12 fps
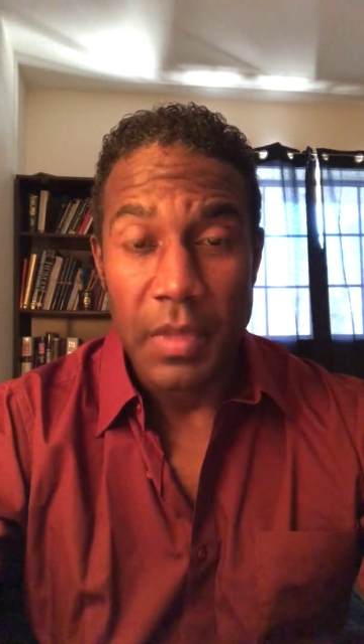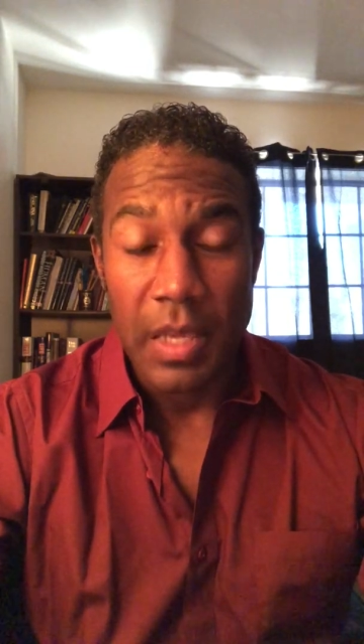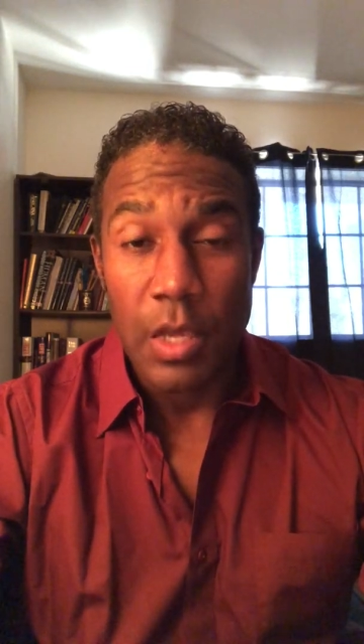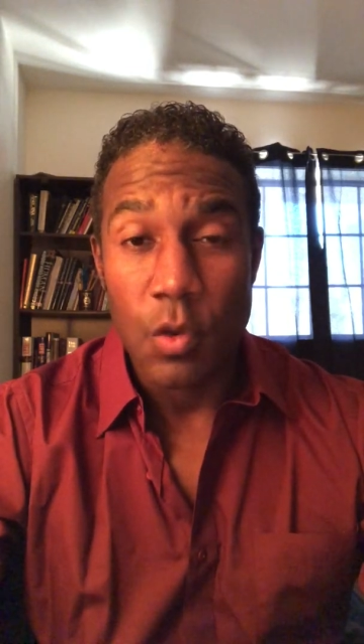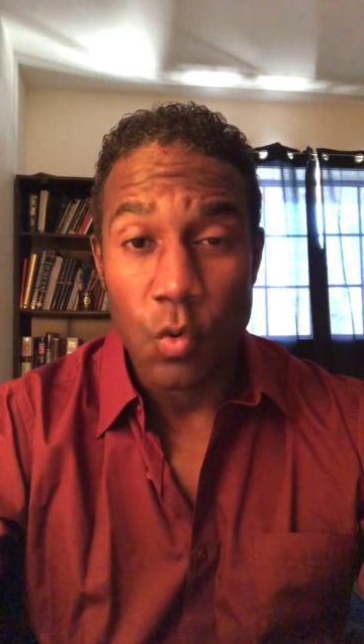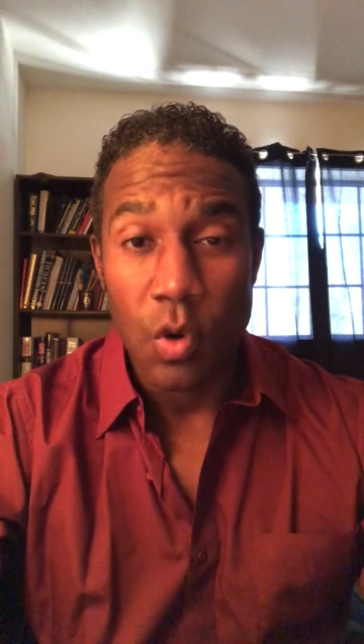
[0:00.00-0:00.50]

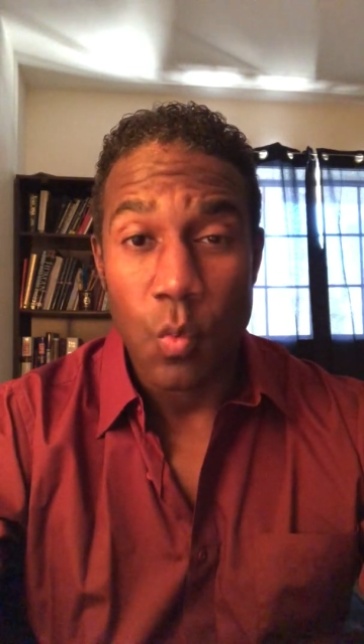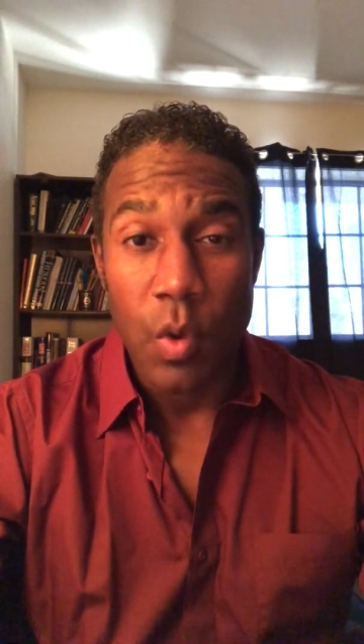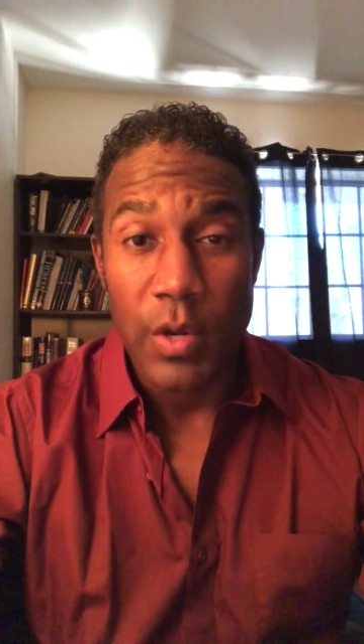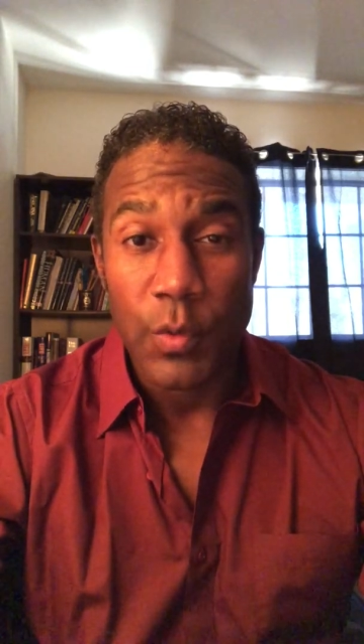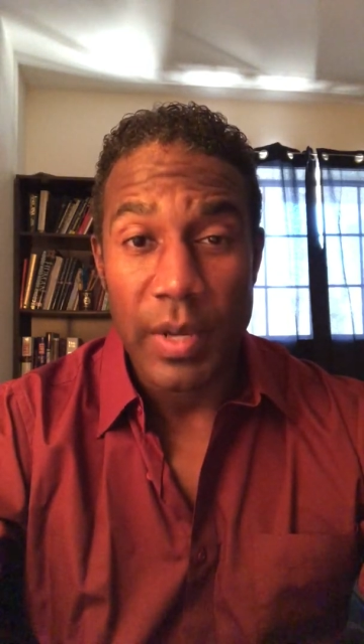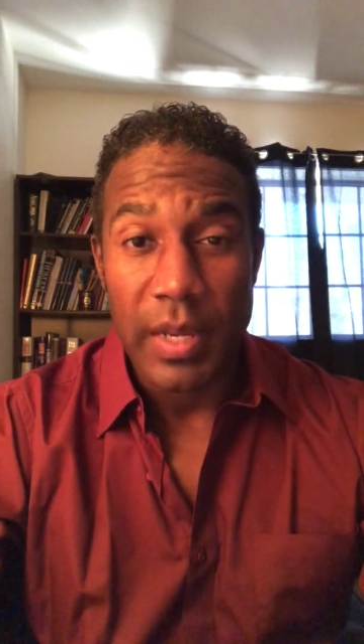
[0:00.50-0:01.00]
he grew up
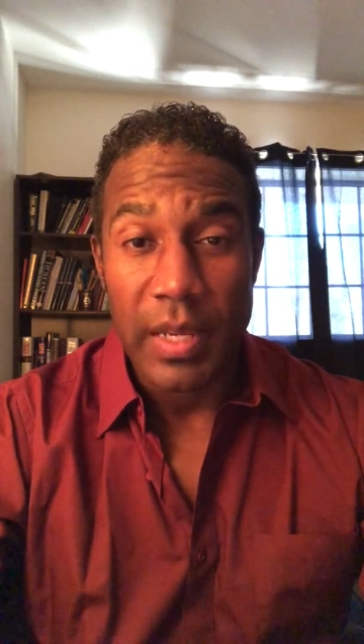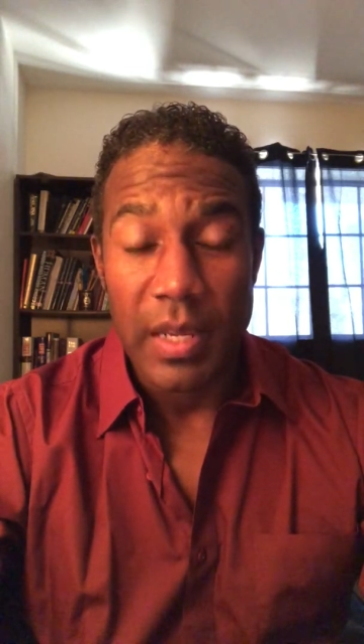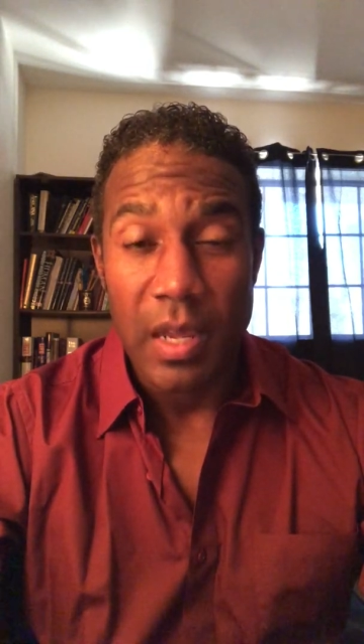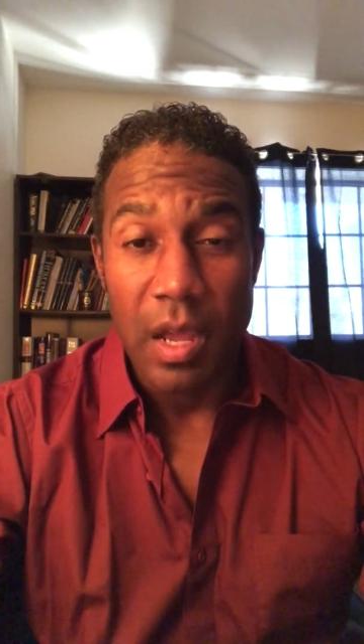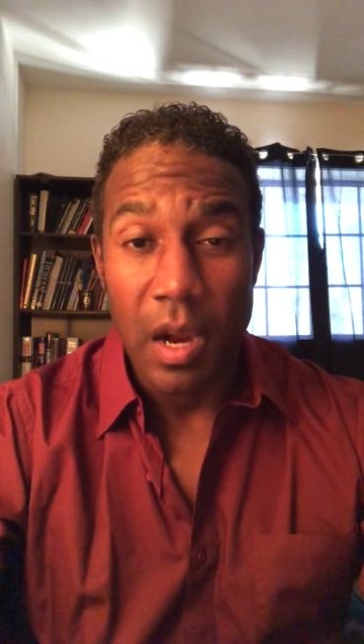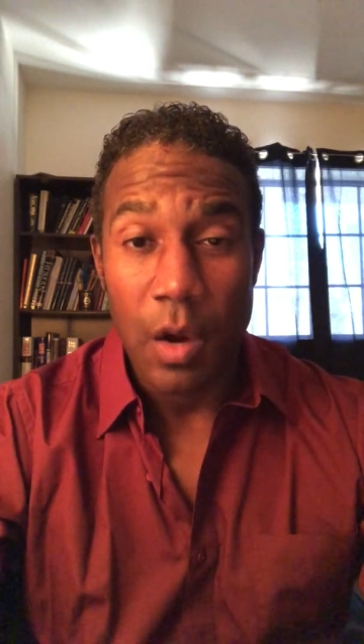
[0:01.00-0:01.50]
wondering,
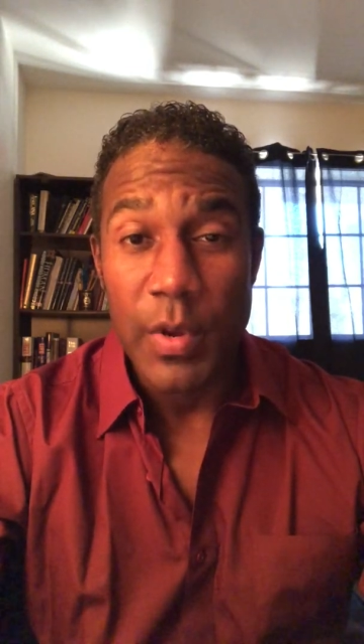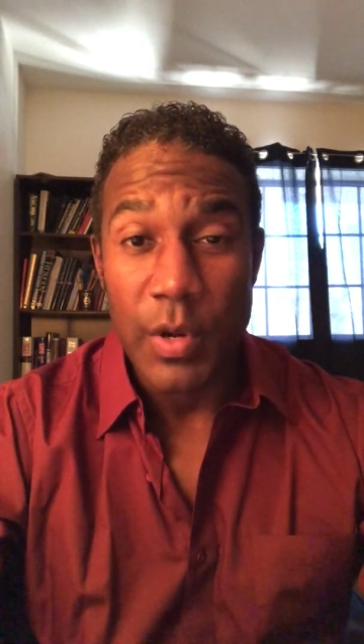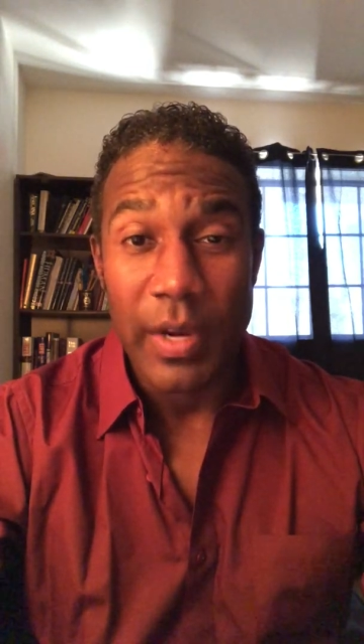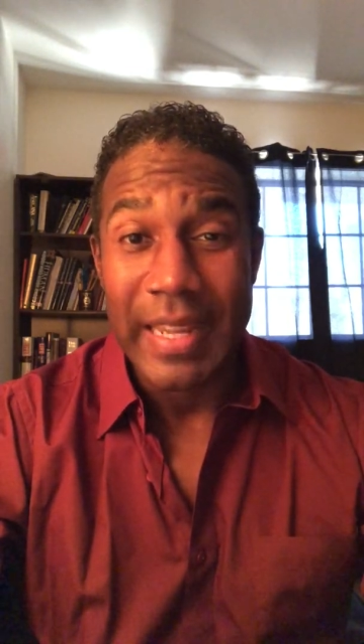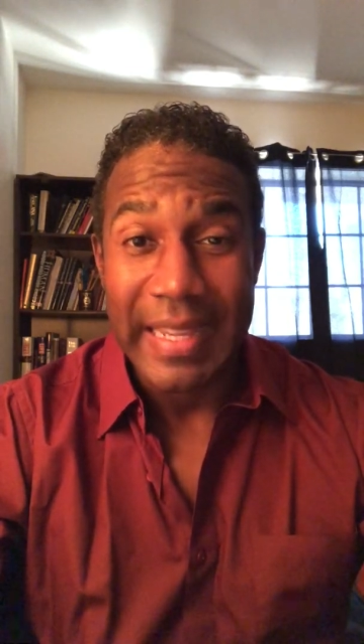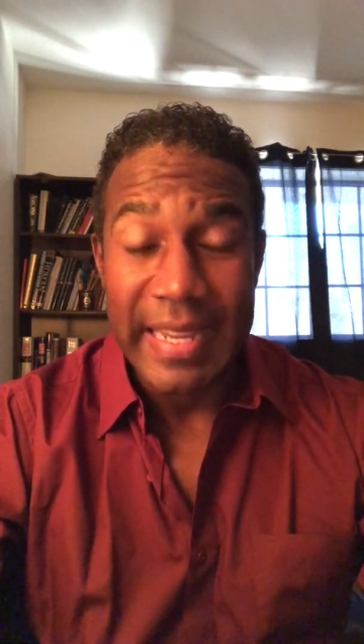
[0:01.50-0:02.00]
are we
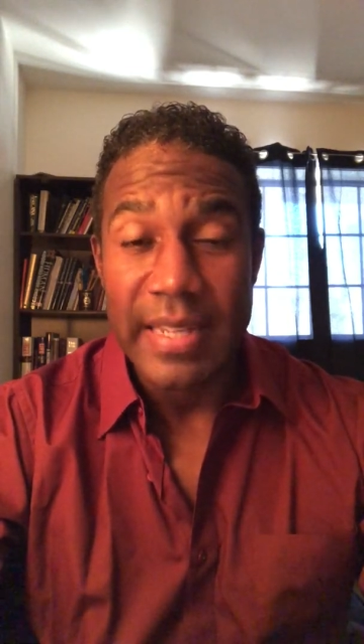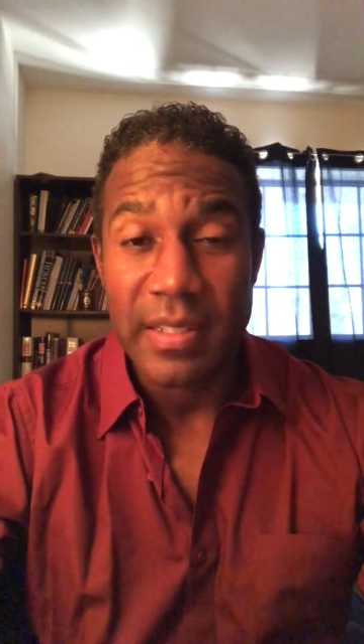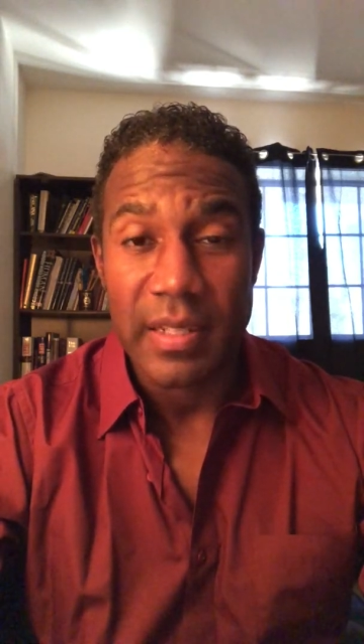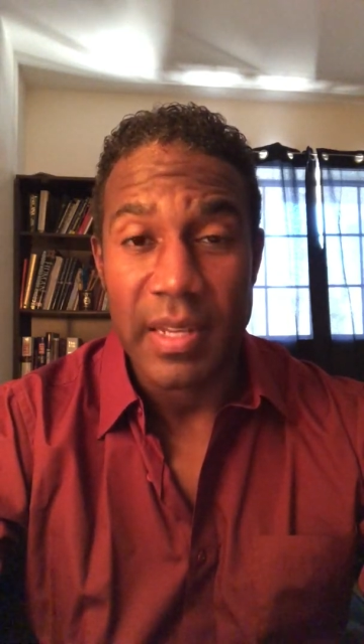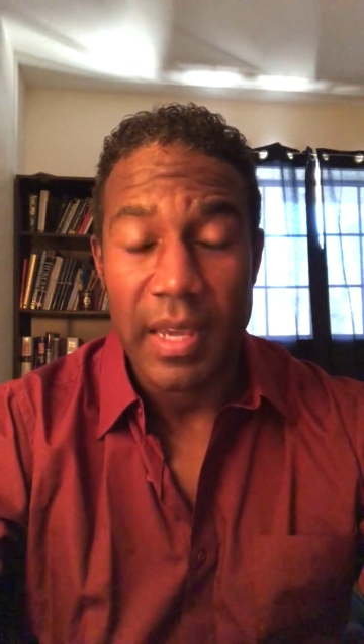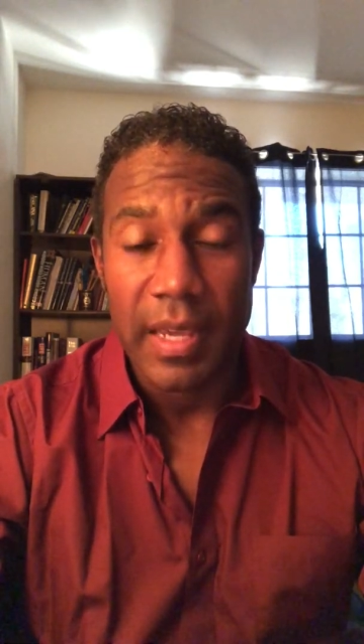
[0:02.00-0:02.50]
going to eat
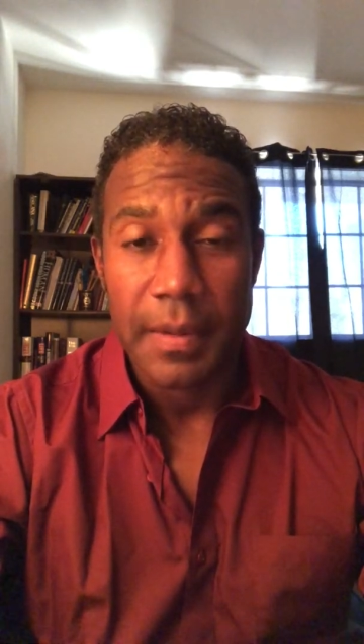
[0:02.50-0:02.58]
today?